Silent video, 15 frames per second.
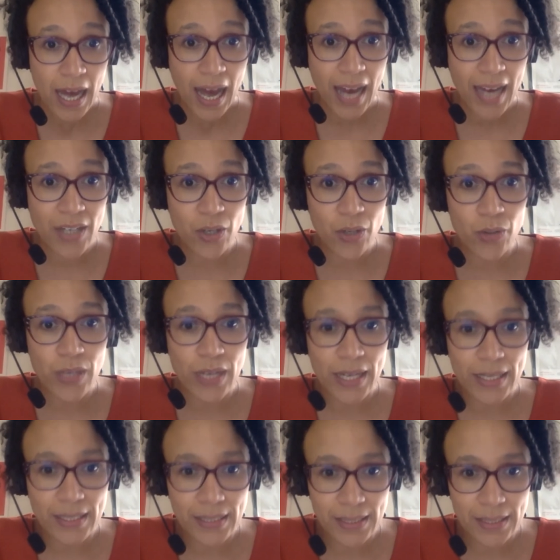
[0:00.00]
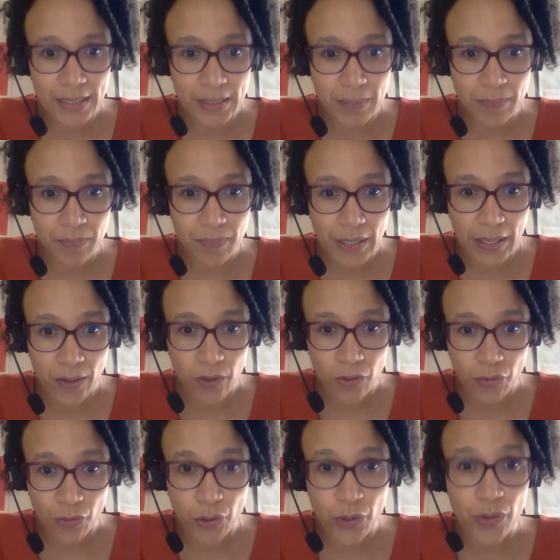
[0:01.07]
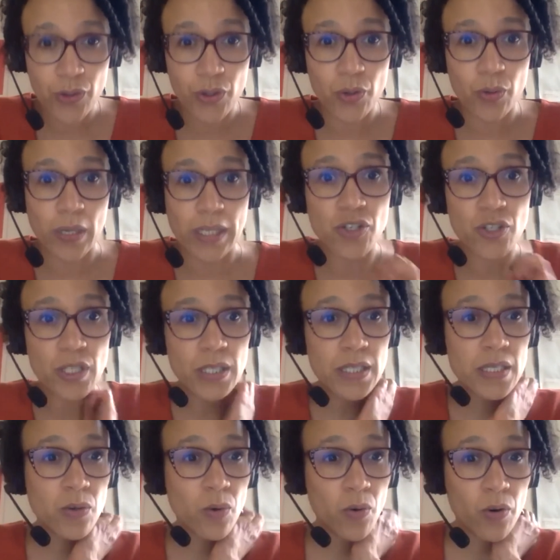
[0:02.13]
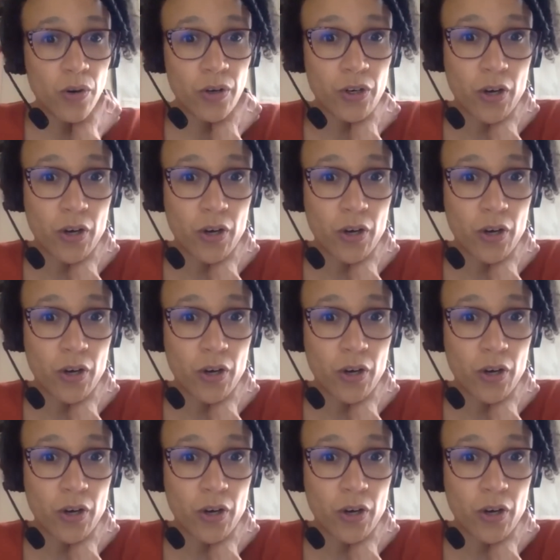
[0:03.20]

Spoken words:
I know that there are further questions or